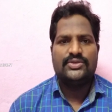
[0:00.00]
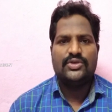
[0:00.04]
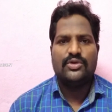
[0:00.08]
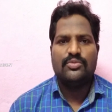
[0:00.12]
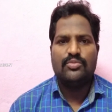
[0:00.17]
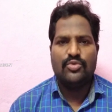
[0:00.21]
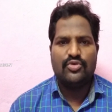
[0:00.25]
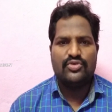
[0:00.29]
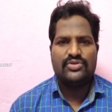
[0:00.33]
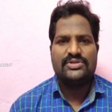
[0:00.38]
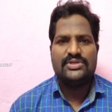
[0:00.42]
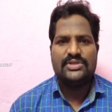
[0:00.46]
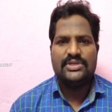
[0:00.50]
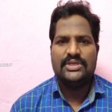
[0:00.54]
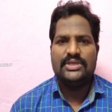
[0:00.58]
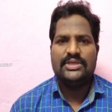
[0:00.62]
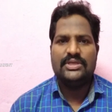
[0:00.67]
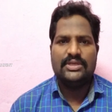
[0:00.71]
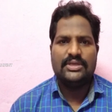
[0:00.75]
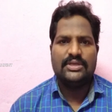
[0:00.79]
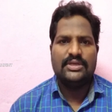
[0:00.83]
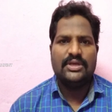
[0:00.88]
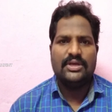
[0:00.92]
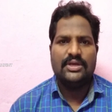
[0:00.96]
So mostly
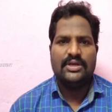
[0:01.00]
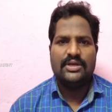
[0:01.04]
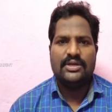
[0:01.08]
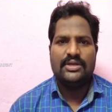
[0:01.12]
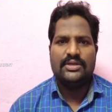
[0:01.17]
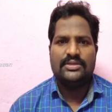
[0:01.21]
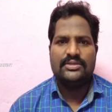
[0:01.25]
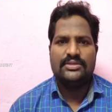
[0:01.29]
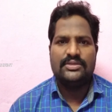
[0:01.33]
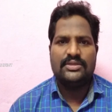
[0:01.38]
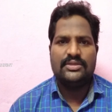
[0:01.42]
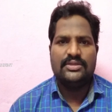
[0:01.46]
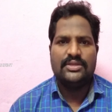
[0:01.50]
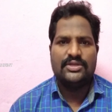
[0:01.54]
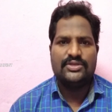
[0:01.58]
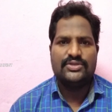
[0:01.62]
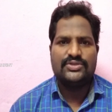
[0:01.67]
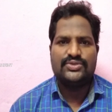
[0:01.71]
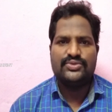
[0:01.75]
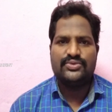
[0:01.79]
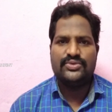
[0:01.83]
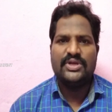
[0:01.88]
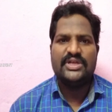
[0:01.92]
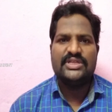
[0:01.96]
uh, the
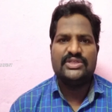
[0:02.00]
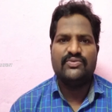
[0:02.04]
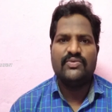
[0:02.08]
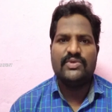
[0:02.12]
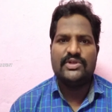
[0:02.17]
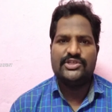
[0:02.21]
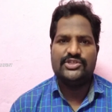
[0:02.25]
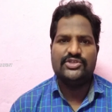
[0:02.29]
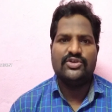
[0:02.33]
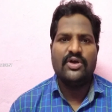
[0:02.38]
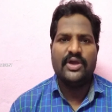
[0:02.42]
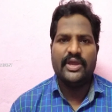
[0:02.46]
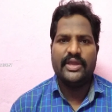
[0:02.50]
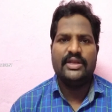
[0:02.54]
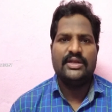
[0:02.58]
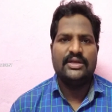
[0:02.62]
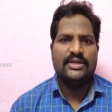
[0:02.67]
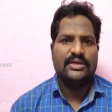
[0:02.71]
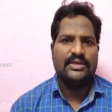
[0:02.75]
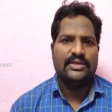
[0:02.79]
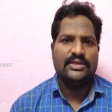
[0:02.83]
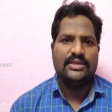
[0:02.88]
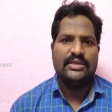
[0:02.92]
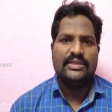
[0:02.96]
students will join
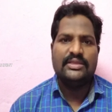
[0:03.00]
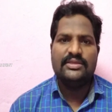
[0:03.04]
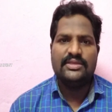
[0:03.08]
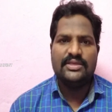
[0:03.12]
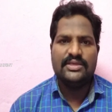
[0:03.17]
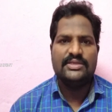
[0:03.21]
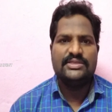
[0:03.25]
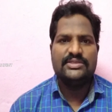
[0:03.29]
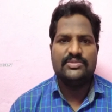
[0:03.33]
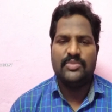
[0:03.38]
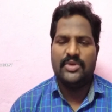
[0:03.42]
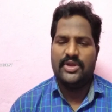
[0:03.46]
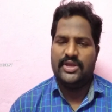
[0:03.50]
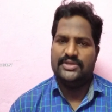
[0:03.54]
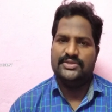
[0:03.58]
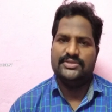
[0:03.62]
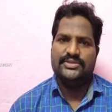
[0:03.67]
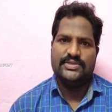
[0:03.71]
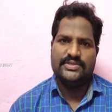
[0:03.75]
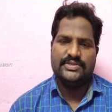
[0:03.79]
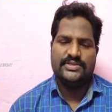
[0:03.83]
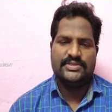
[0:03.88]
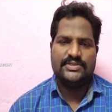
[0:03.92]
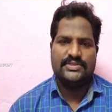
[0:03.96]
in these
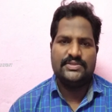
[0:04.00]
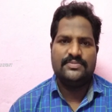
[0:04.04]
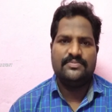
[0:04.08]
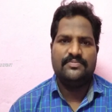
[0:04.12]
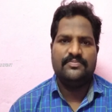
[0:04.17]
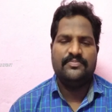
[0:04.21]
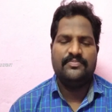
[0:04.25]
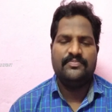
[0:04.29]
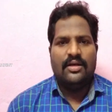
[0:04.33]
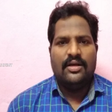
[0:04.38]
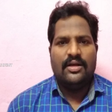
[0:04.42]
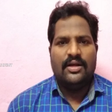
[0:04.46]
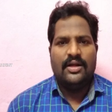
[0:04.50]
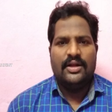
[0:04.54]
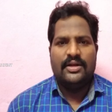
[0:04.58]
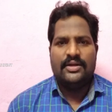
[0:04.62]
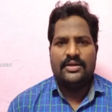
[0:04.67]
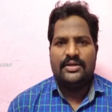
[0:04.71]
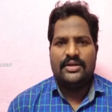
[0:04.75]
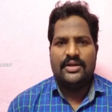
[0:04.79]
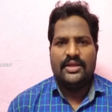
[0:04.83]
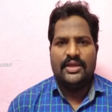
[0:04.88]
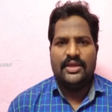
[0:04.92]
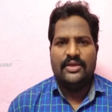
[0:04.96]
branches,
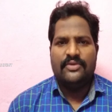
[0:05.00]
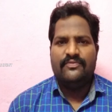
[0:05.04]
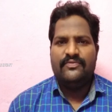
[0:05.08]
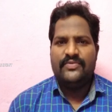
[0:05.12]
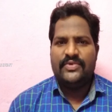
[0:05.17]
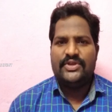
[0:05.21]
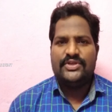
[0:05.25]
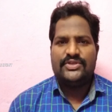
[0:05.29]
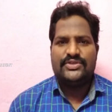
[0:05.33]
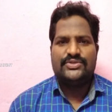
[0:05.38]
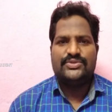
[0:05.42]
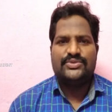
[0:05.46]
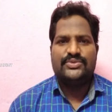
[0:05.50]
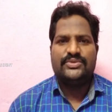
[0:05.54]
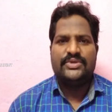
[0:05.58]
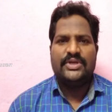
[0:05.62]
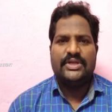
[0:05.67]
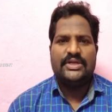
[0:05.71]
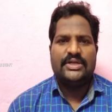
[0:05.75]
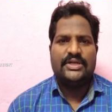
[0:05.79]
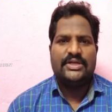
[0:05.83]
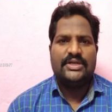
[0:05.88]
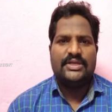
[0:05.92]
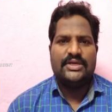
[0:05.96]
and every
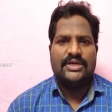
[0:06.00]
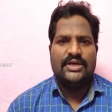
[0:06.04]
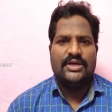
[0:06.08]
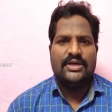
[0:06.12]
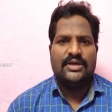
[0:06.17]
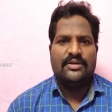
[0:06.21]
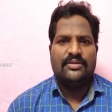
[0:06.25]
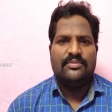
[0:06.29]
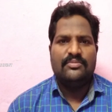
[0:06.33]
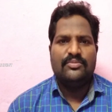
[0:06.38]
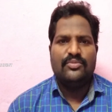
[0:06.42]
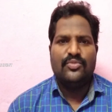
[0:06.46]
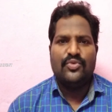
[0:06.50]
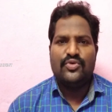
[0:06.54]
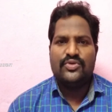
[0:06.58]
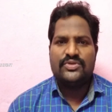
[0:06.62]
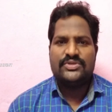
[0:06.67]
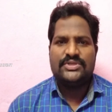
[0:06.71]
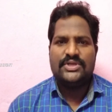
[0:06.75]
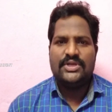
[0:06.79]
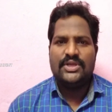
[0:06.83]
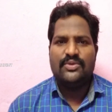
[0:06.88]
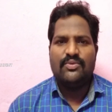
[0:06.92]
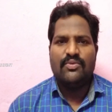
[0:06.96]
student uh,
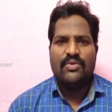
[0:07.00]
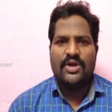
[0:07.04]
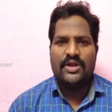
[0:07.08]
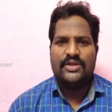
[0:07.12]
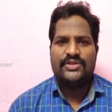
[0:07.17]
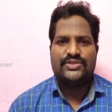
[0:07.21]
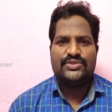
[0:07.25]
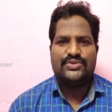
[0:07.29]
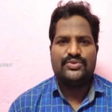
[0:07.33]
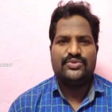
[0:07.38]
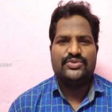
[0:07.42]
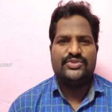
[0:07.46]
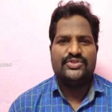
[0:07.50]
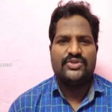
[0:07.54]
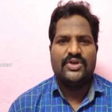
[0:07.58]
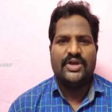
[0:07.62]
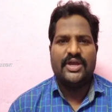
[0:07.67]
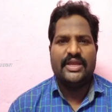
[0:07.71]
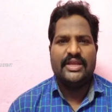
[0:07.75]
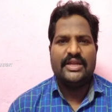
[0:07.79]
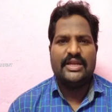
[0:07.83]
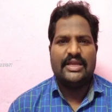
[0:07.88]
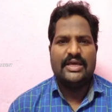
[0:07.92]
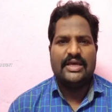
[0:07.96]
mostly wants to
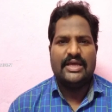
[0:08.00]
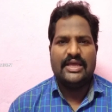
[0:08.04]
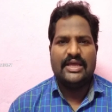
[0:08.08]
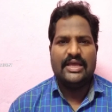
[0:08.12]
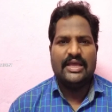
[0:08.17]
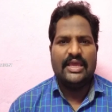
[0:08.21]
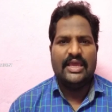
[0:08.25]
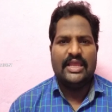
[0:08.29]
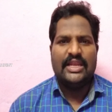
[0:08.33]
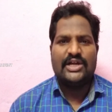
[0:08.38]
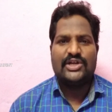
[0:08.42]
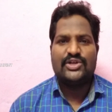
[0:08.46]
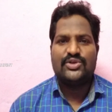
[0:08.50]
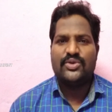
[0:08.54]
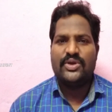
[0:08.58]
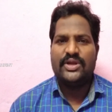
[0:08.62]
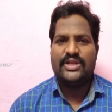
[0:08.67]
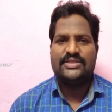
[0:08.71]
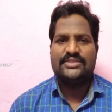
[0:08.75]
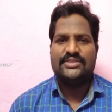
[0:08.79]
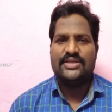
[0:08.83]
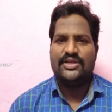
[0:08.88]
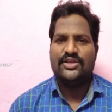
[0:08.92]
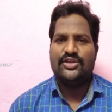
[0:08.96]
join
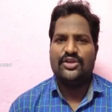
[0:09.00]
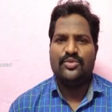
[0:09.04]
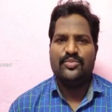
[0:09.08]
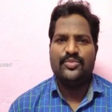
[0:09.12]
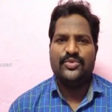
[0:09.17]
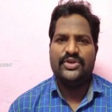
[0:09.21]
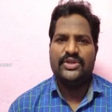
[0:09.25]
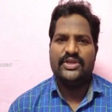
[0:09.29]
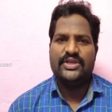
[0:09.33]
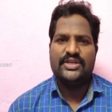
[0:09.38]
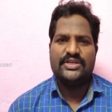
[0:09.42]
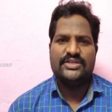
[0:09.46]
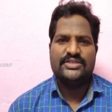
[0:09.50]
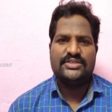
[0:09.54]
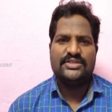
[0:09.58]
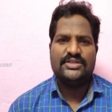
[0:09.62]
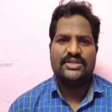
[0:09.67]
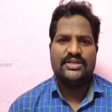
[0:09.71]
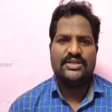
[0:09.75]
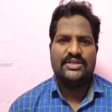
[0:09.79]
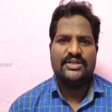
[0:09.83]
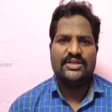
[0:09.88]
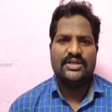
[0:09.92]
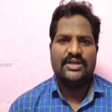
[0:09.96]
electronics and communication
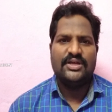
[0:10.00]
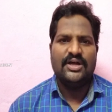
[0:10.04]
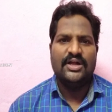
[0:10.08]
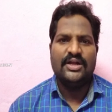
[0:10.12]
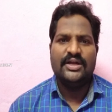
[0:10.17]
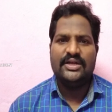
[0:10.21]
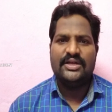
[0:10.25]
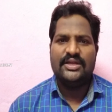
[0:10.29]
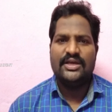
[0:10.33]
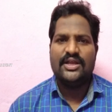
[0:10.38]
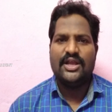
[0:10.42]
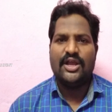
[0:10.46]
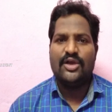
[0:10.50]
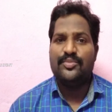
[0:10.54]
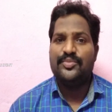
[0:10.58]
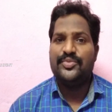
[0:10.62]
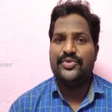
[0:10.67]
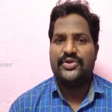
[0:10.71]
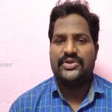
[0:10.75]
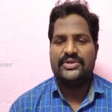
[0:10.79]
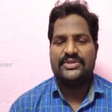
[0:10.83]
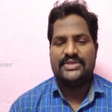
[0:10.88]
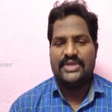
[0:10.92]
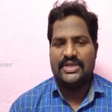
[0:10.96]
and
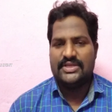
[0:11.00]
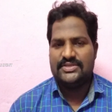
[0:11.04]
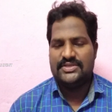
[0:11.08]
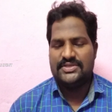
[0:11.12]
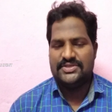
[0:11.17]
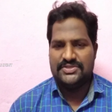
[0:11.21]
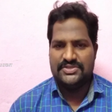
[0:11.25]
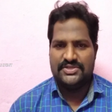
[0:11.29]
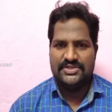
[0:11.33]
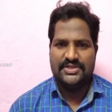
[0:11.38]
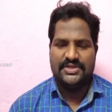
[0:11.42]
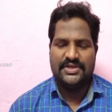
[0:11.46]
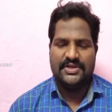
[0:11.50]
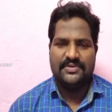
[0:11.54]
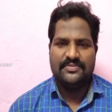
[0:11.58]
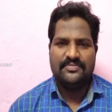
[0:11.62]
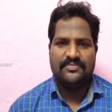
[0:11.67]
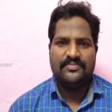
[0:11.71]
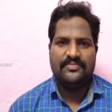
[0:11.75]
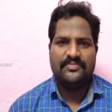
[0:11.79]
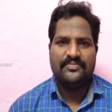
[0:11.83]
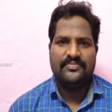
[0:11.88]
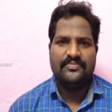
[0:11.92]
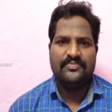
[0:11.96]
computer science engineering.
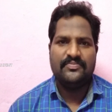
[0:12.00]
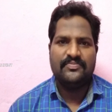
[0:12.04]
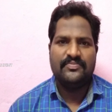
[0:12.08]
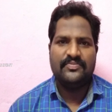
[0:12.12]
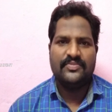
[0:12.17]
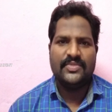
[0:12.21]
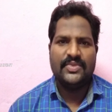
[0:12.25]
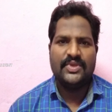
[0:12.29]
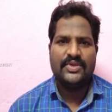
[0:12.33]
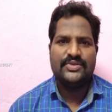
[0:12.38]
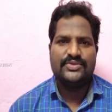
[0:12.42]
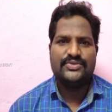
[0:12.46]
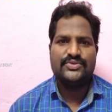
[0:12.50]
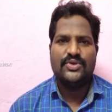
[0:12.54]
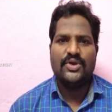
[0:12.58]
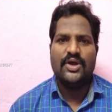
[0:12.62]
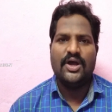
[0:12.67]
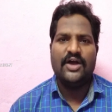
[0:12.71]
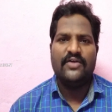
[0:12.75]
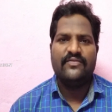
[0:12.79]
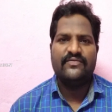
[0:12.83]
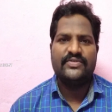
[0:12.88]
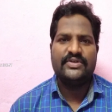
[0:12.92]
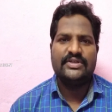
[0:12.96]
So
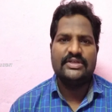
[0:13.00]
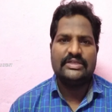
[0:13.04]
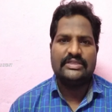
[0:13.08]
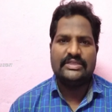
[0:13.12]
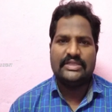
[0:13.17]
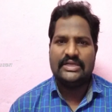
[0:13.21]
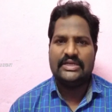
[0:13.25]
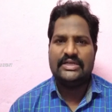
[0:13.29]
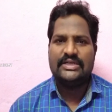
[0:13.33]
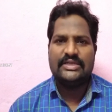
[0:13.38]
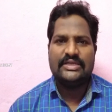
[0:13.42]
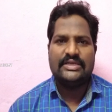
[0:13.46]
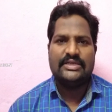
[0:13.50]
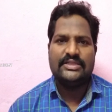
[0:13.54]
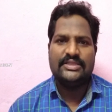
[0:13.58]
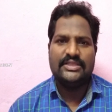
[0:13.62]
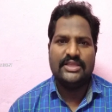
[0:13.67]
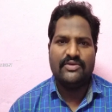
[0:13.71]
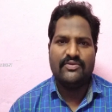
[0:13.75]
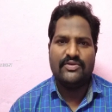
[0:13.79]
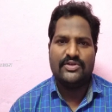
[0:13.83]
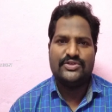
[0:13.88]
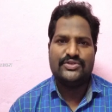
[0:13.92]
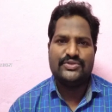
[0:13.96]
after that
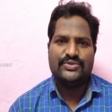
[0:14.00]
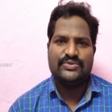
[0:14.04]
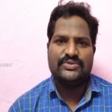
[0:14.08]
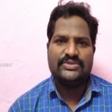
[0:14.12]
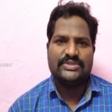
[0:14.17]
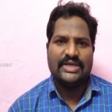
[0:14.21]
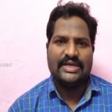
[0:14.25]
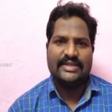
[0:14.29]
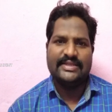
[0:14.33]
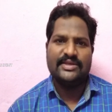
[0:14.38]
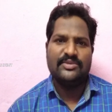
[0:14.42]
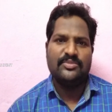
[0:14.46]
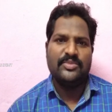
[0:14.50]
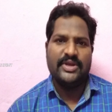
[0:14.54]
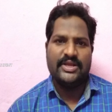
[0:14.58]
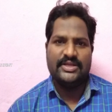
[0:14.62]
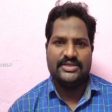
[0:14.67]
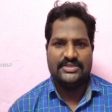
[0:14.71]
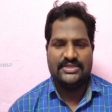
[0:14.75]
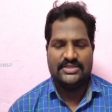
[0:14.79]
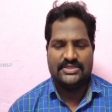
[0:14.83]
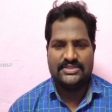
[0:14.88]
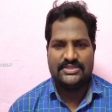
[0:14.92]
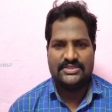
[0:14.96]
they will choose other
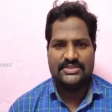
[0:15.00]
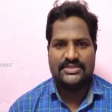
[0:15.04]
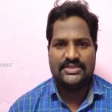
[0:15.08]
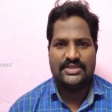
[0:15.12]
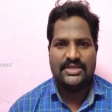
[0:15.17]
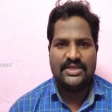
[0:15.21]
branches.